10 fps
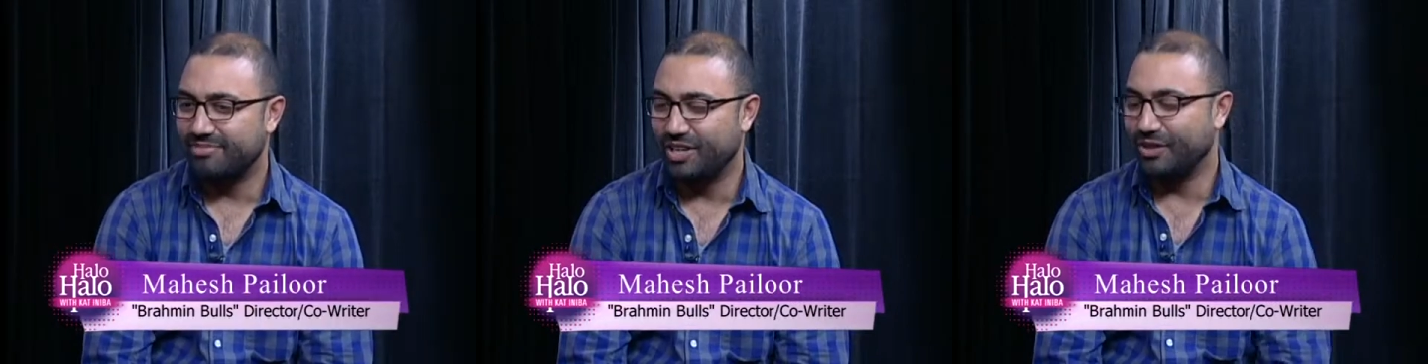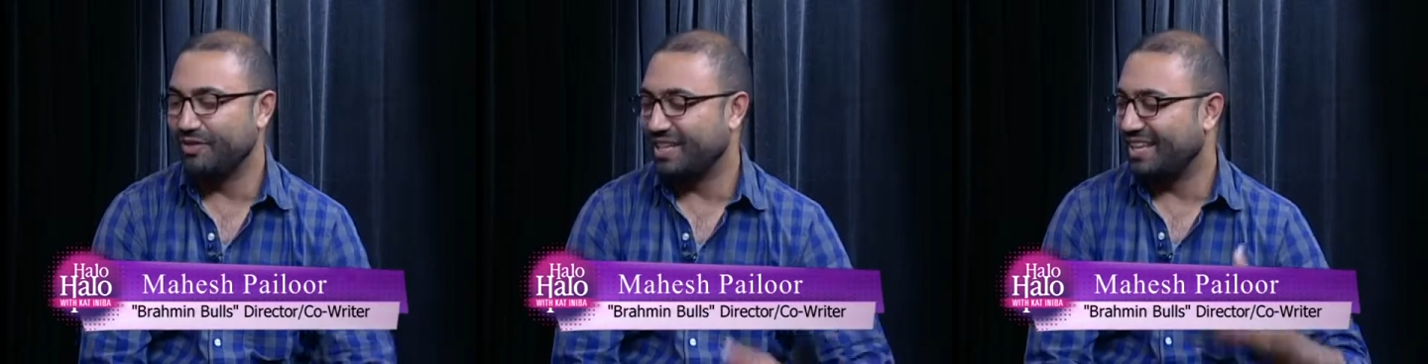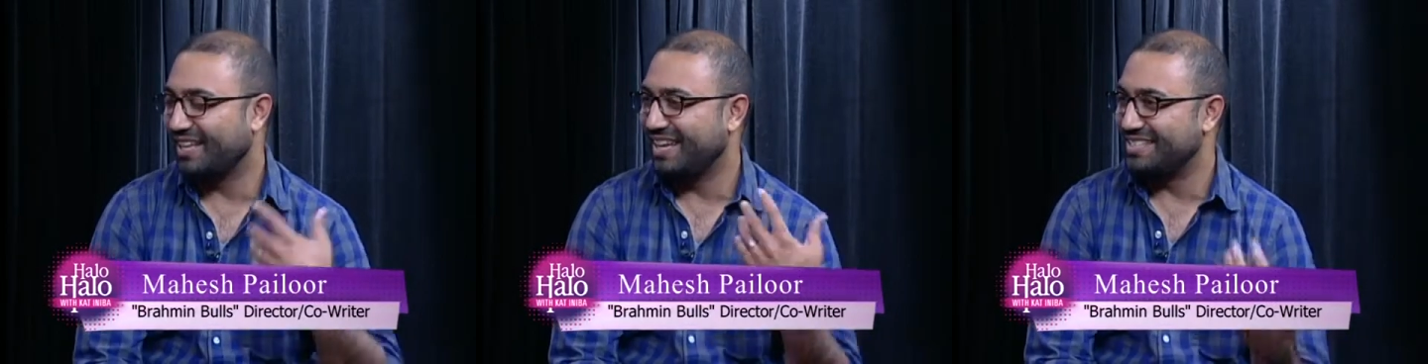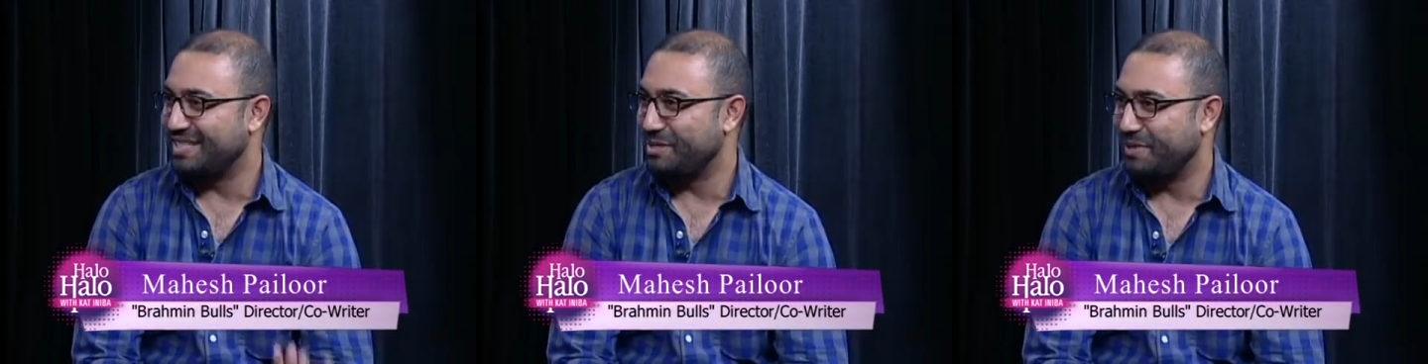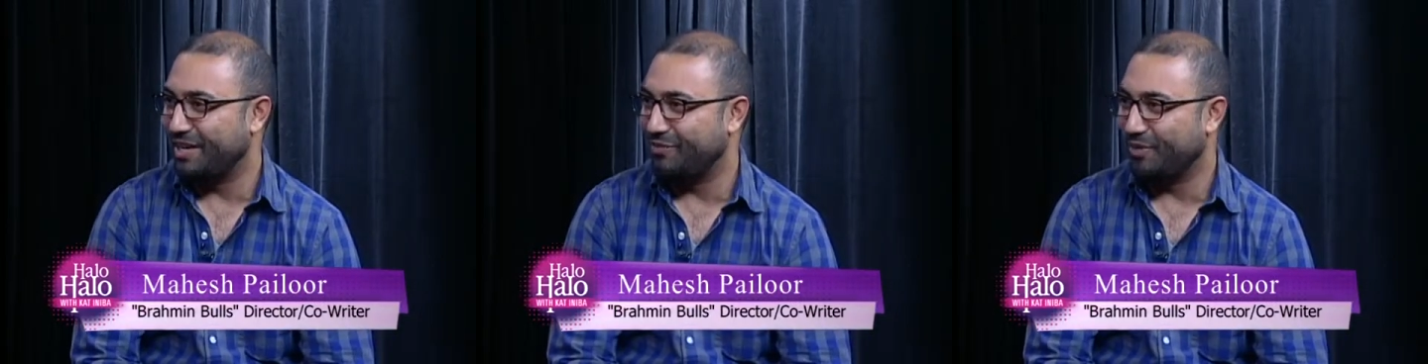you know, living in LA as an
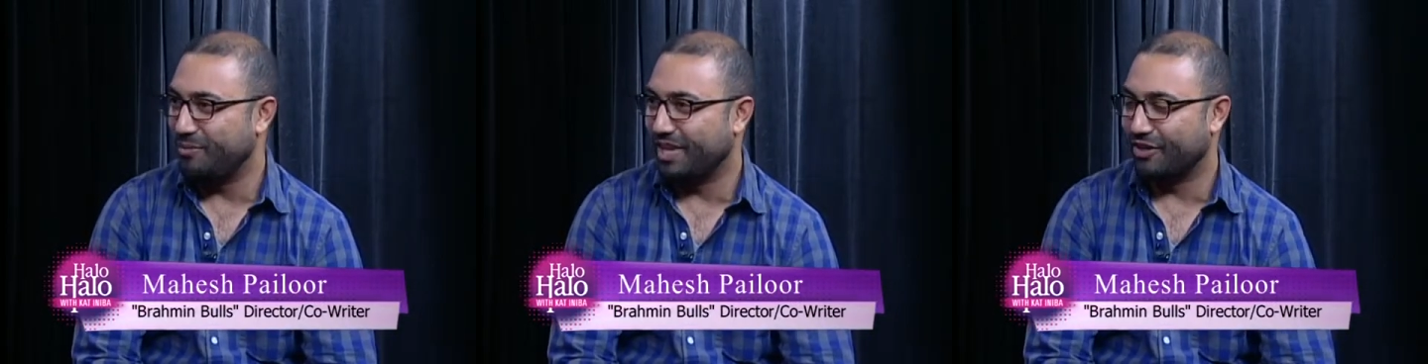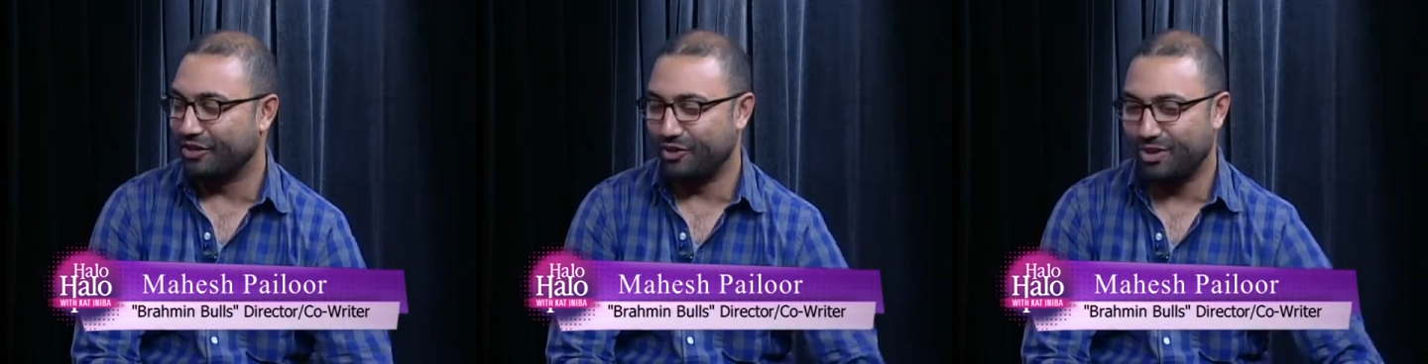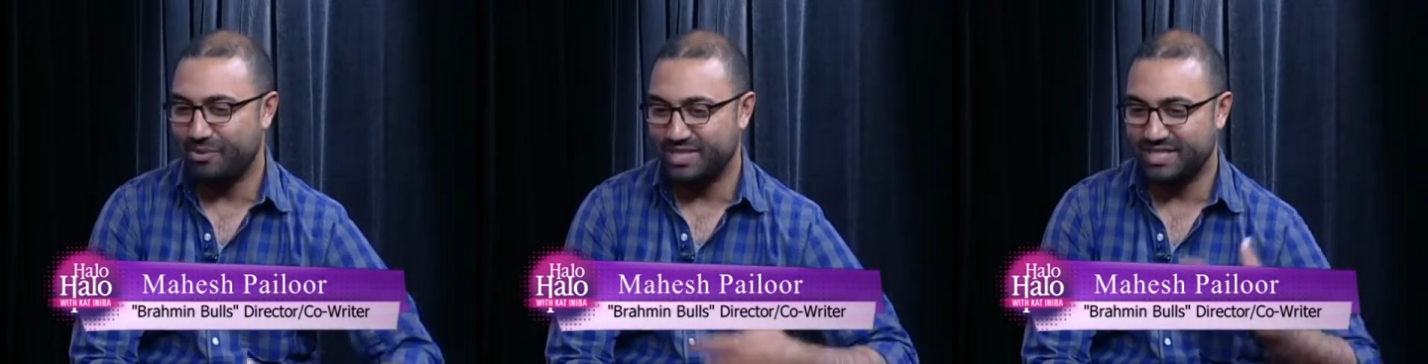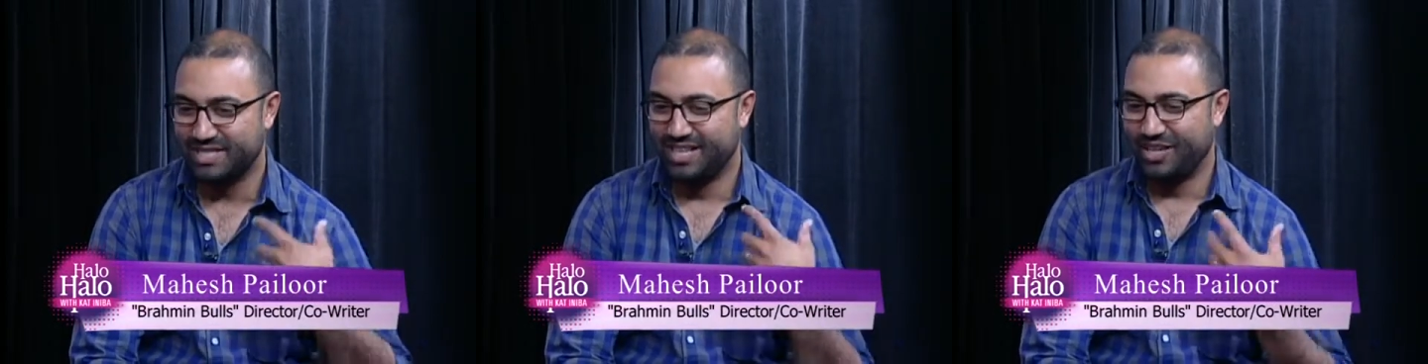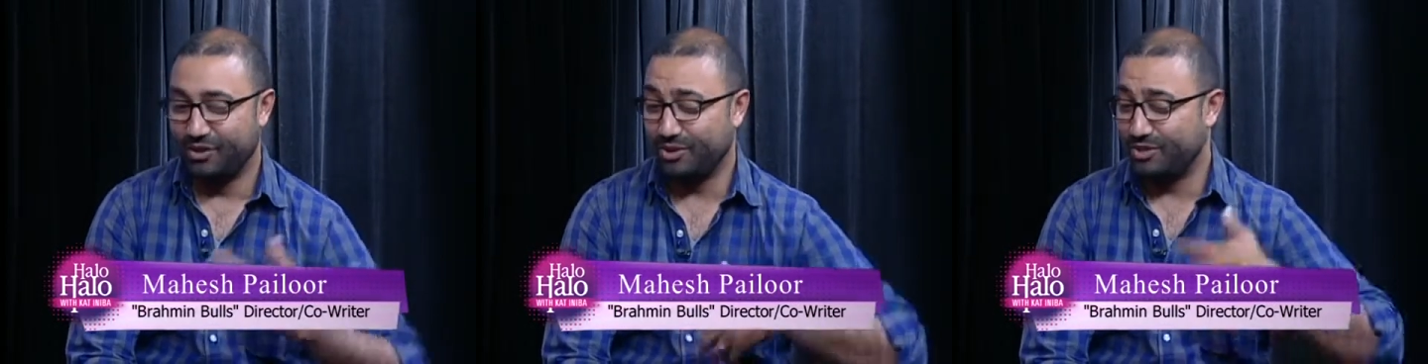independent filmmaker, you're always
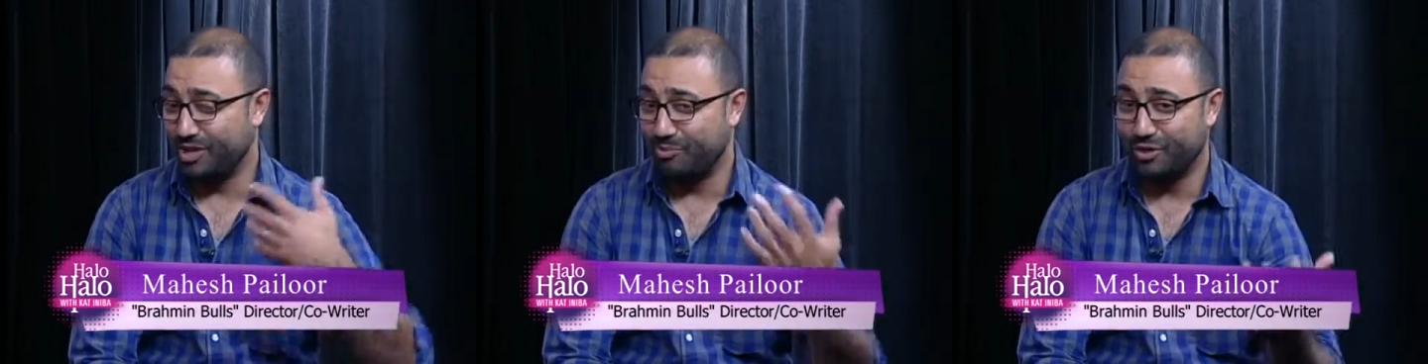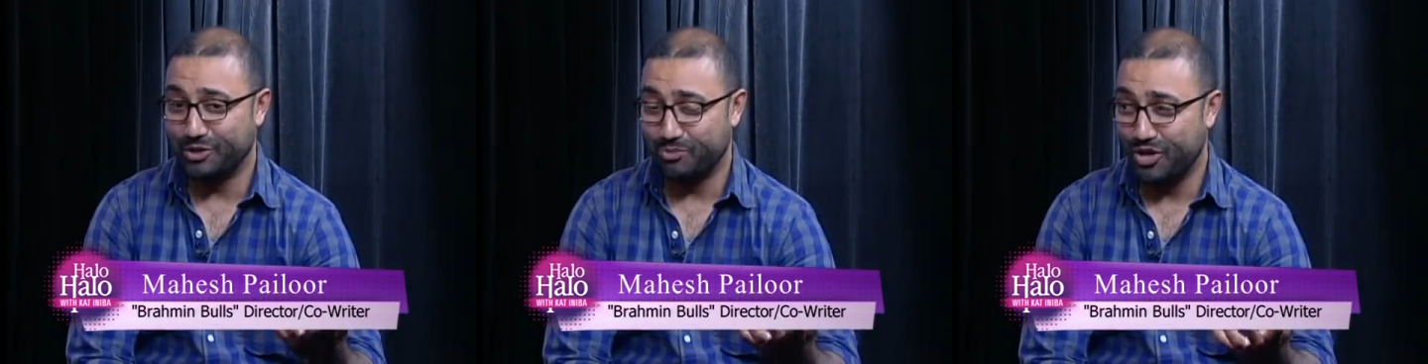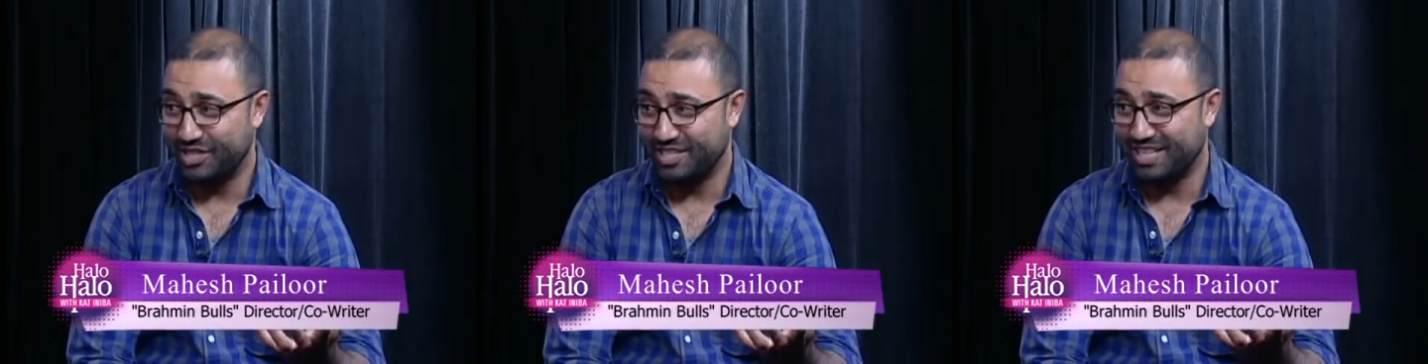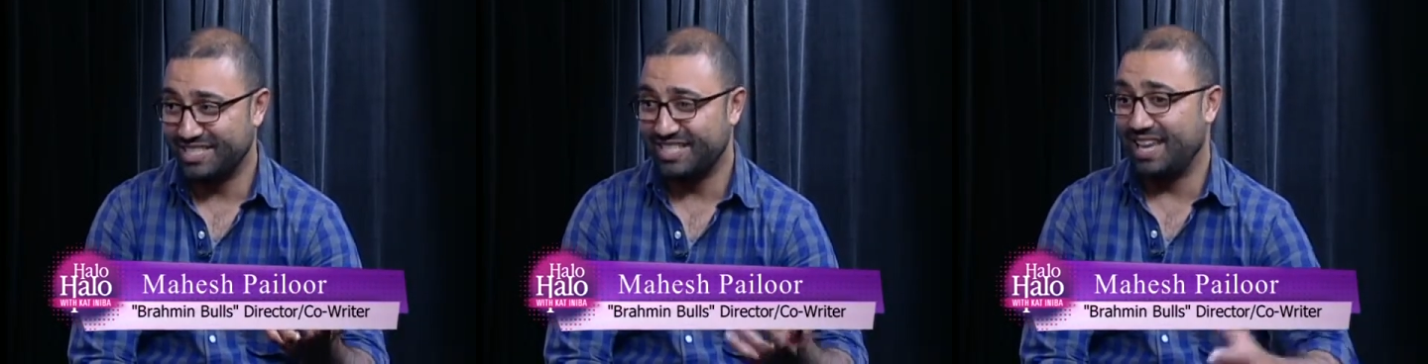you're always trying to push projects.